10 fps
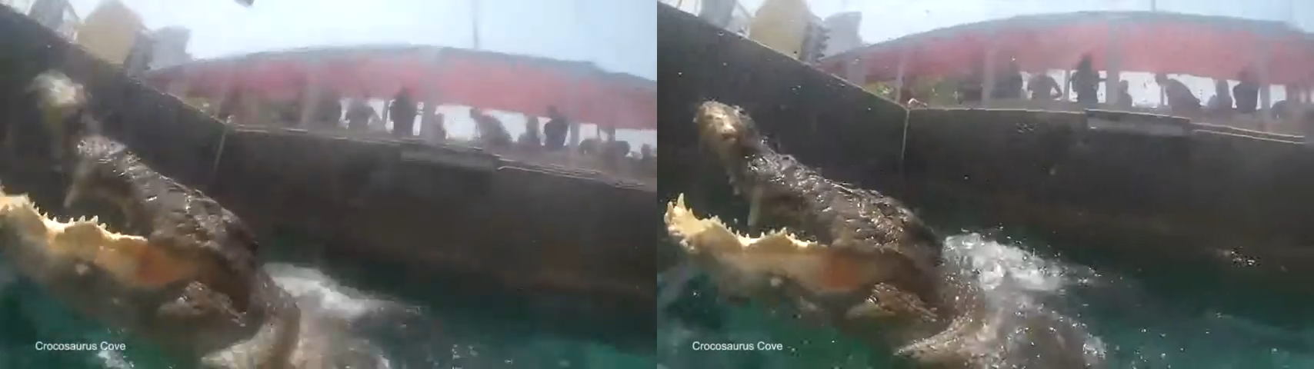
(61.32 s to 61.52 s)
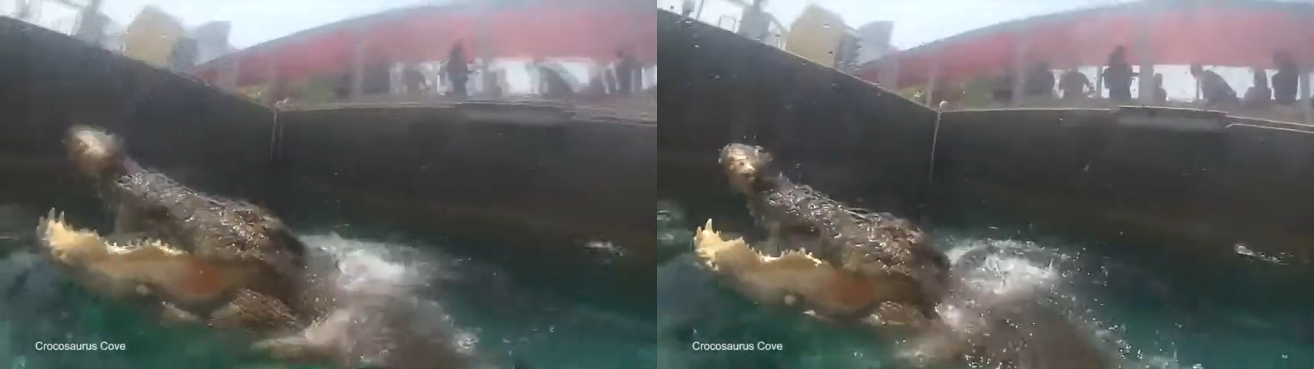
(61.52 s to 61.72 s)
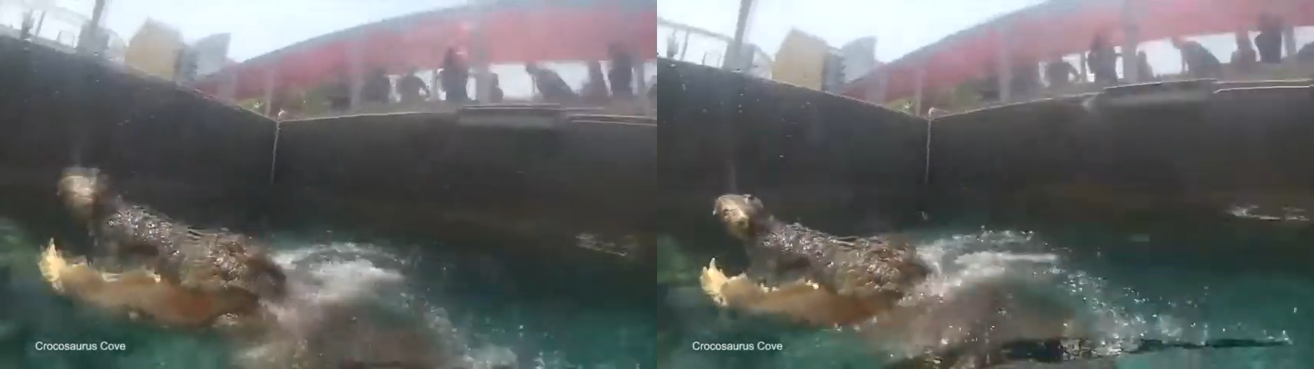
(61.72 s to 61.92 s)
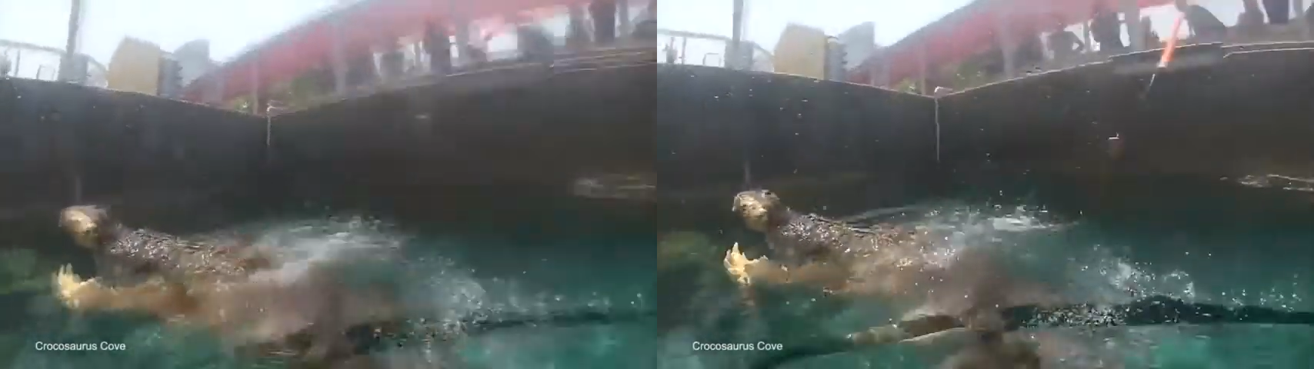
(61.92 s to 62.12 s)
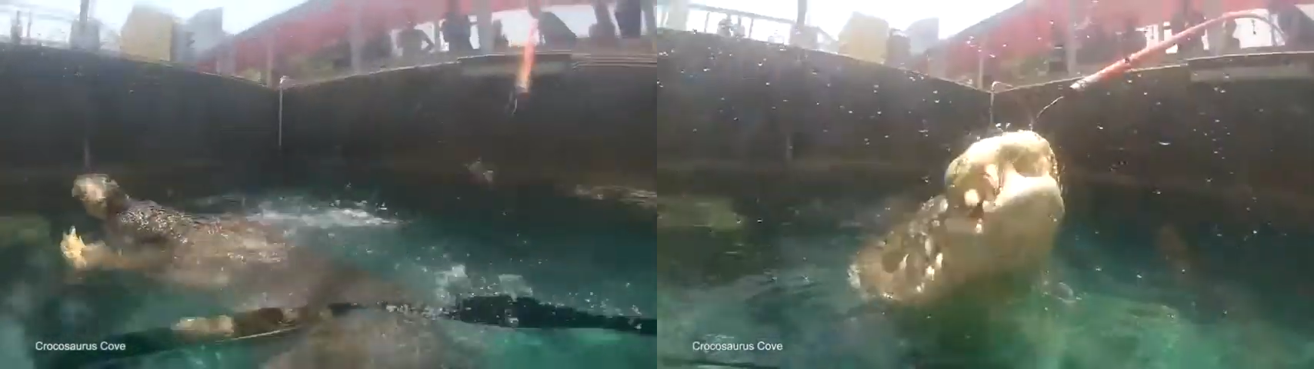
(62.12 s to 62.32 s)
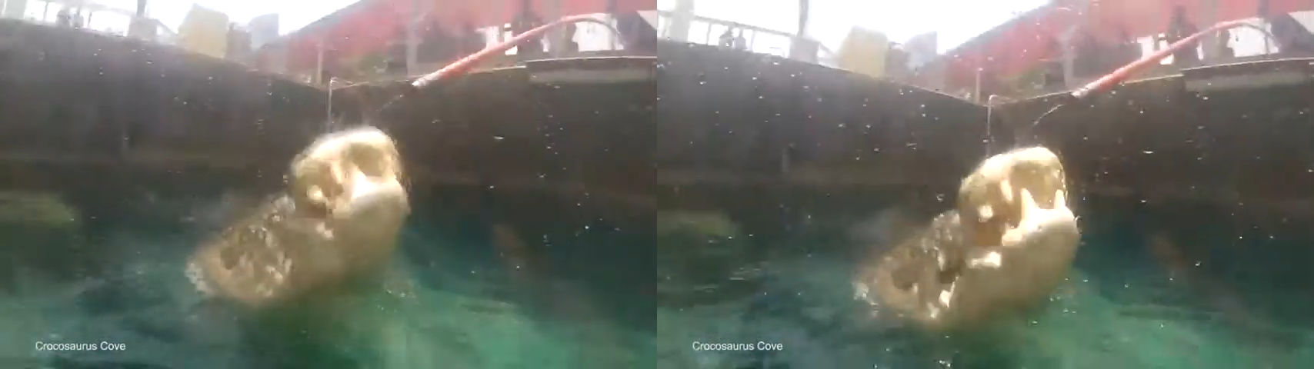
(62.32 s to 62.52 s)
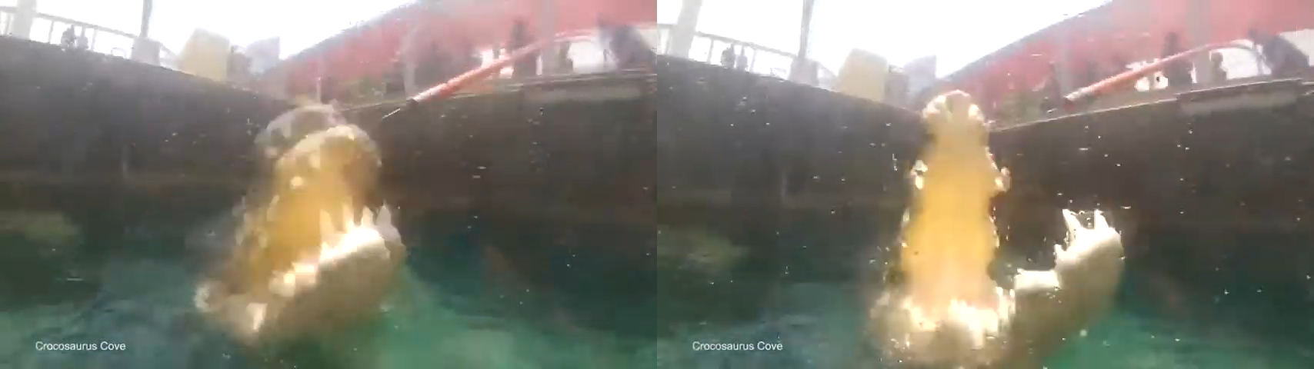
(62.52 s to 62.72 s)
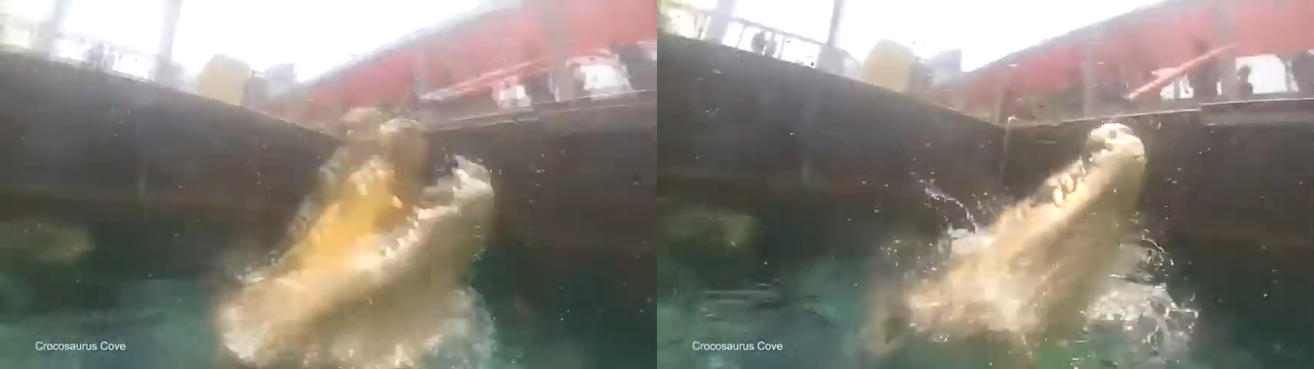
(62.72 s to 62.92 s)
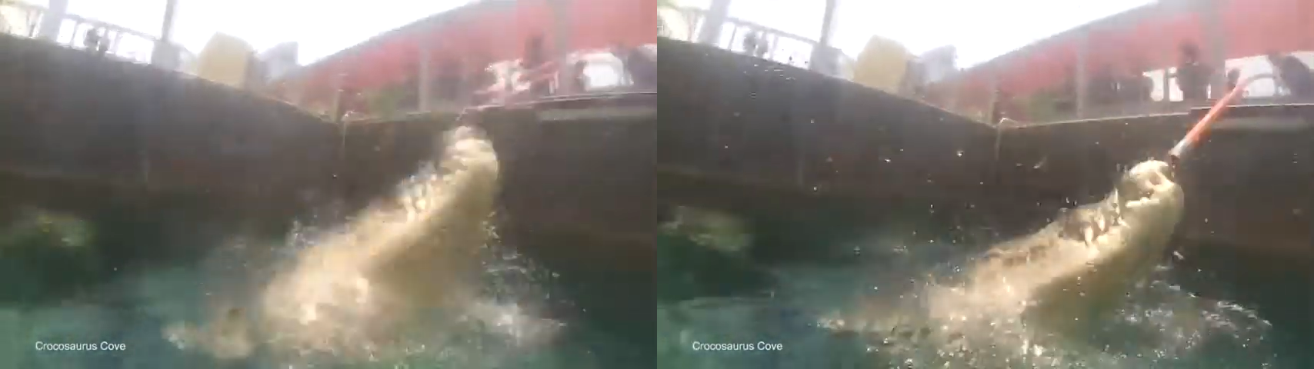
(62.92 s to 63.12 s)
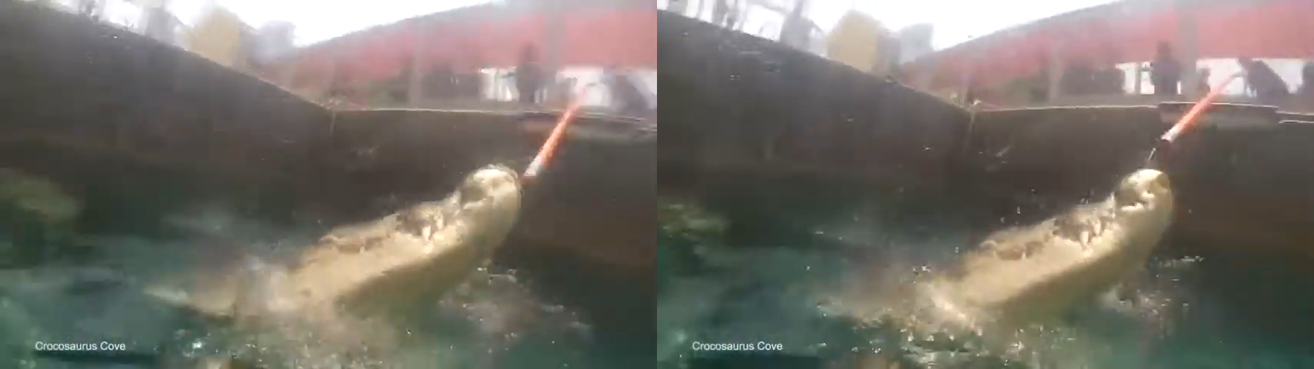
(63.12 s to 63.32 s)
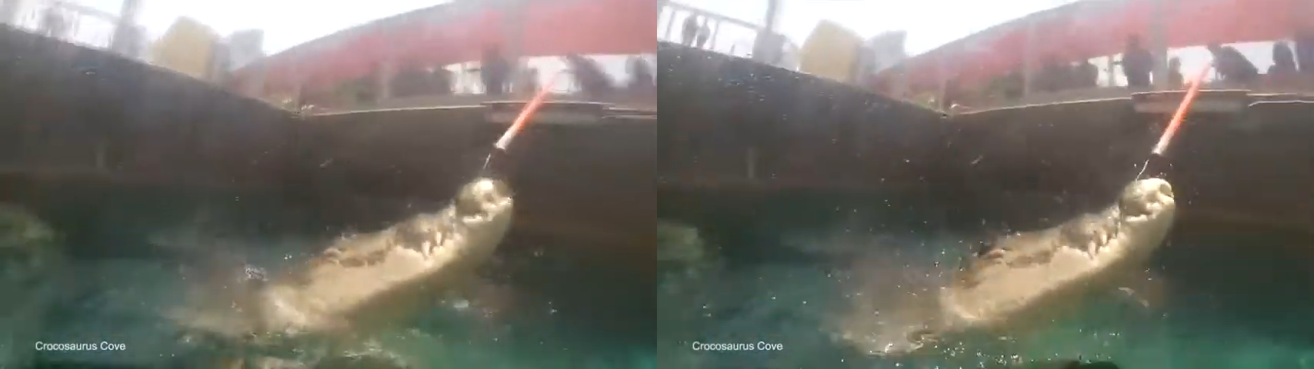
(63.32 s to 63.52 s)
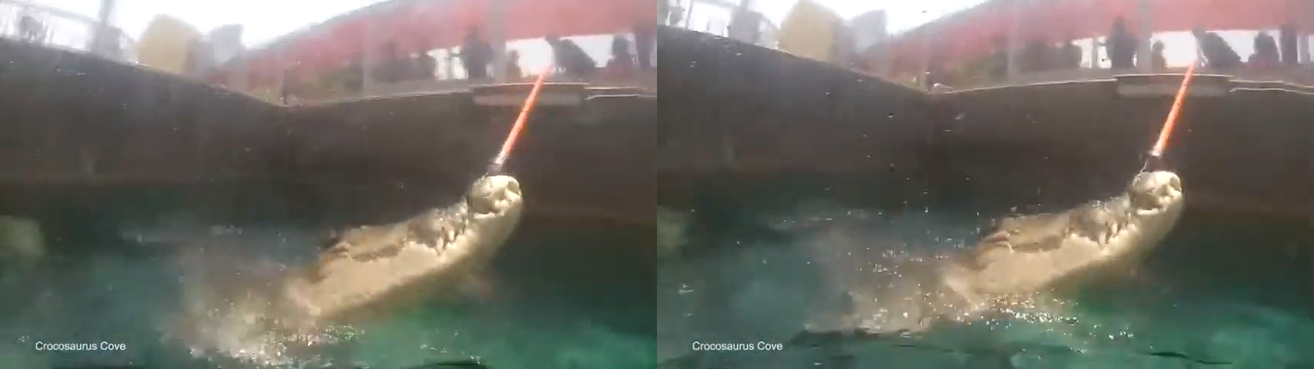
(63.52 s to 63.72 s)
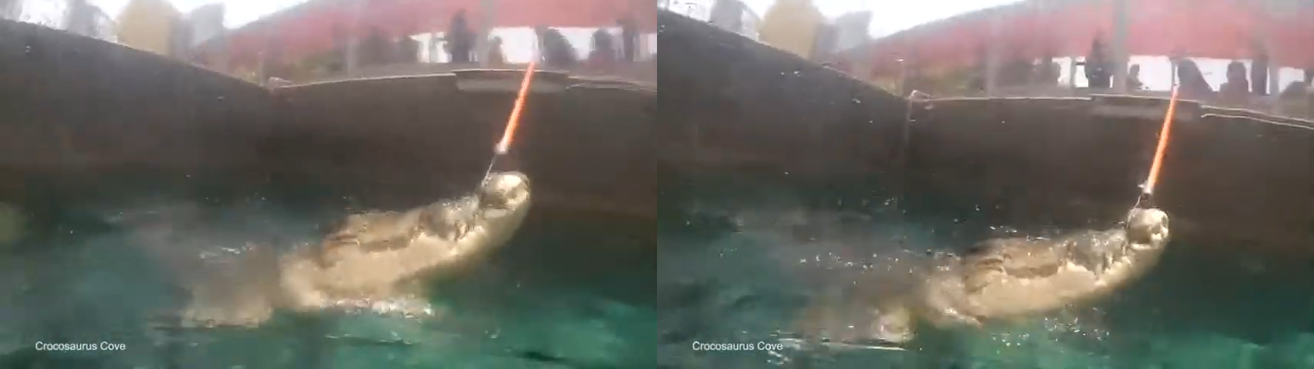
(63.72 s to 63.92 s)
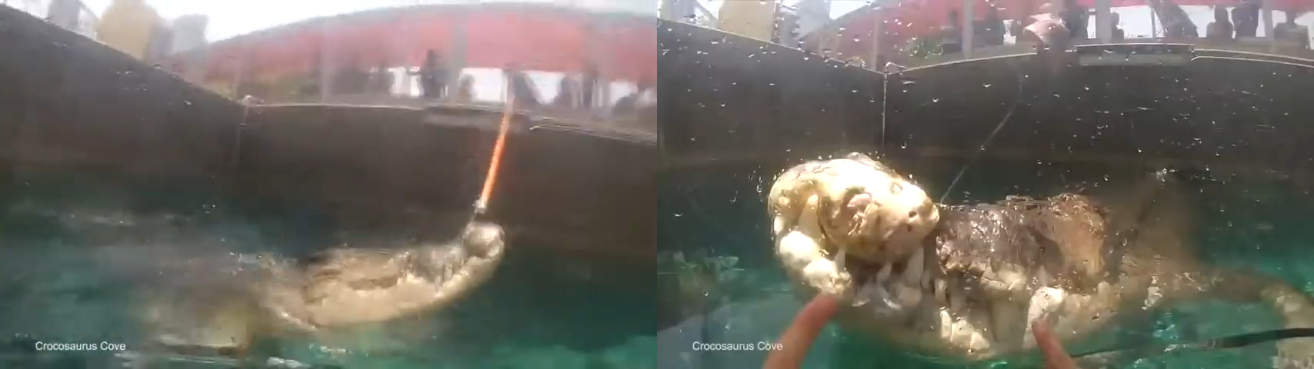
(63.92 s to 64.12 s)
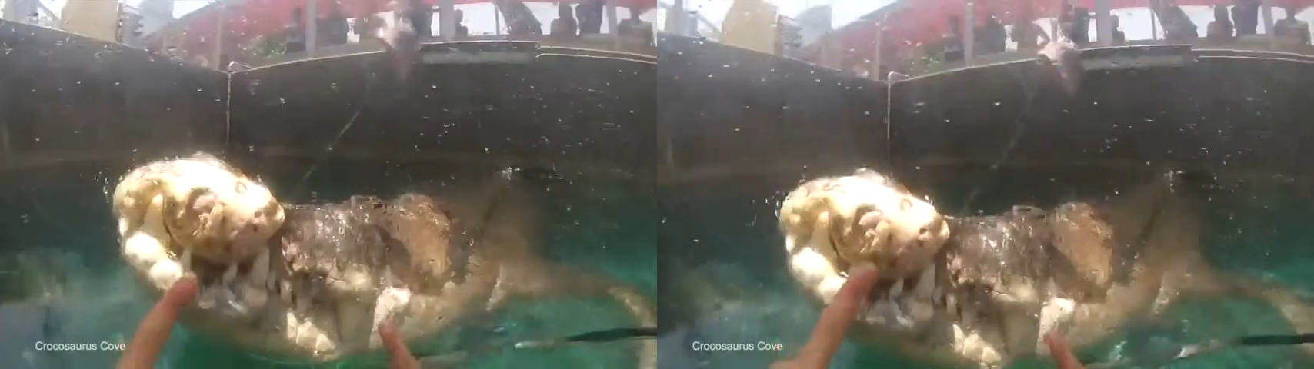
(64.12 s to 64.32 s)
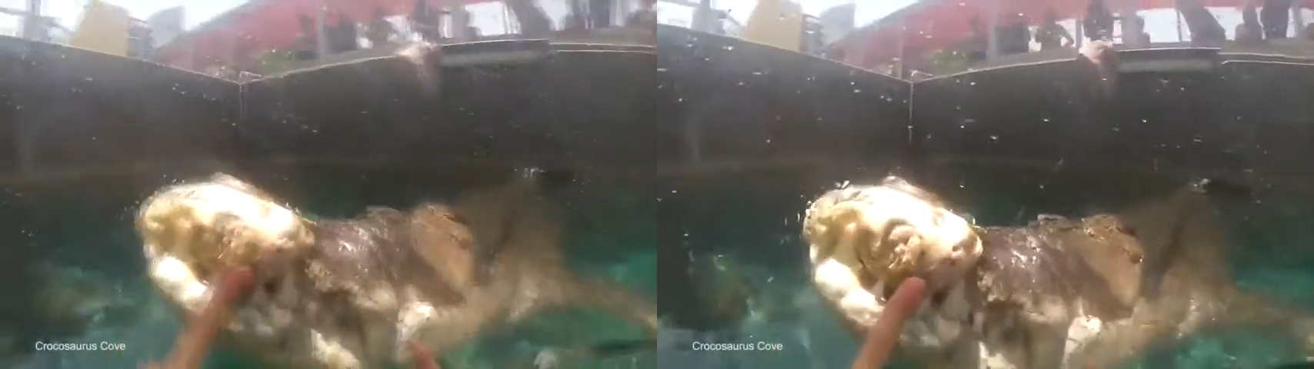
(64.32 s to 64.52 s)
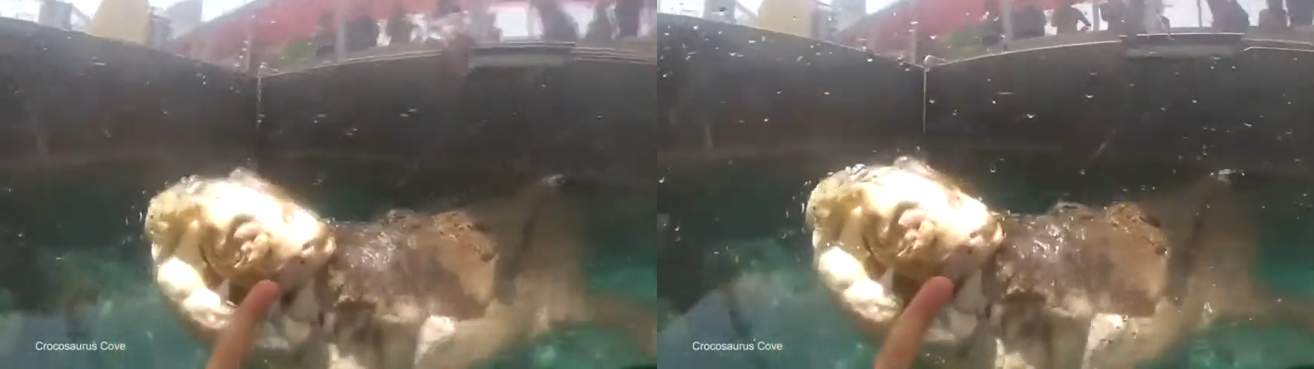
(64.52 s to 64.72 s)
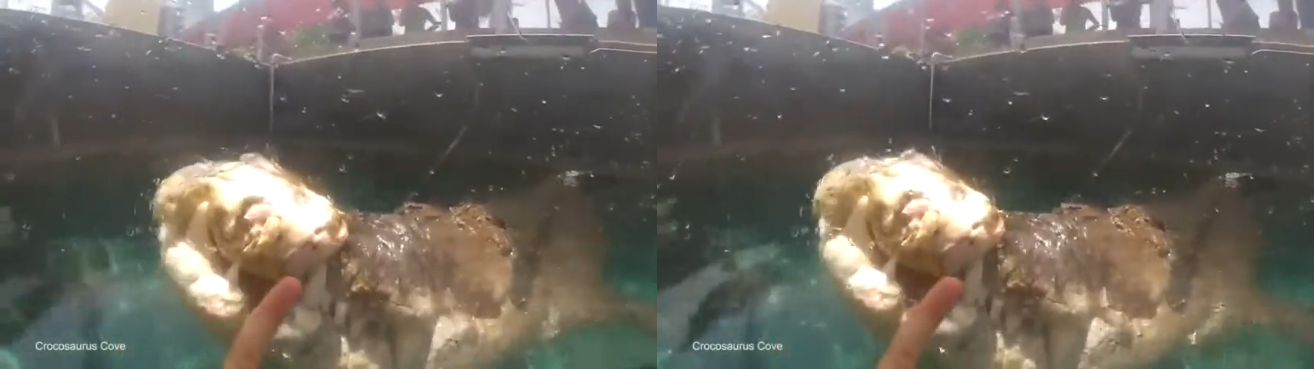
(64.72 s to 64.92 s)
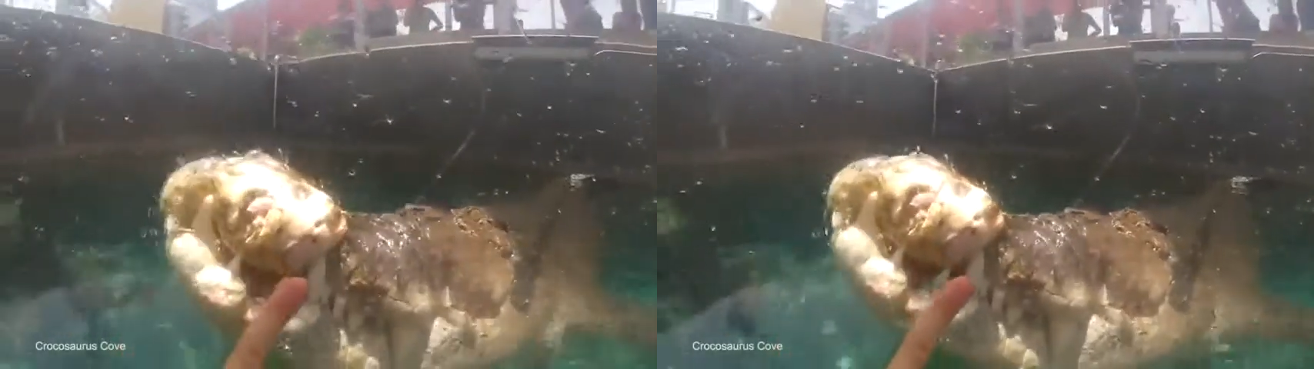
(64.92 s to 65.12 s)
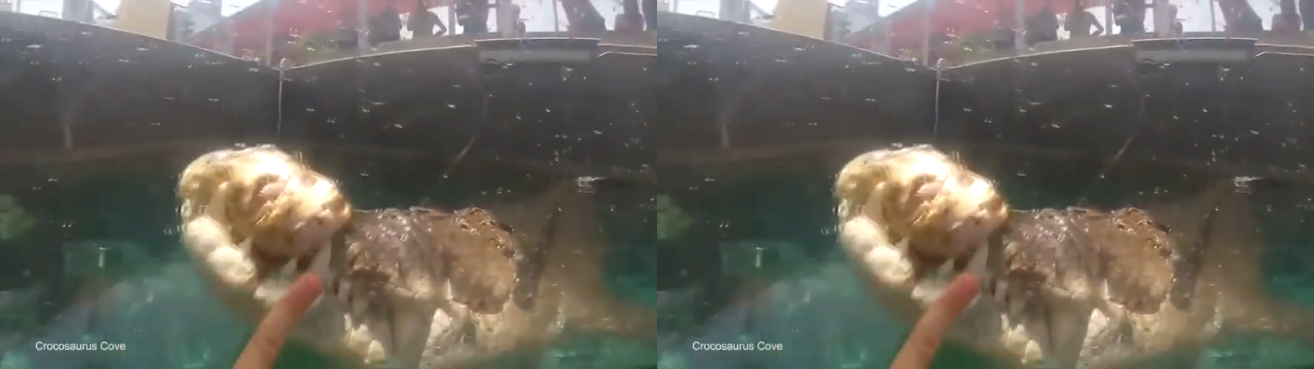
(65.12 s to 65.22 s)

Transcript: No face is visible, so there are no lips to read.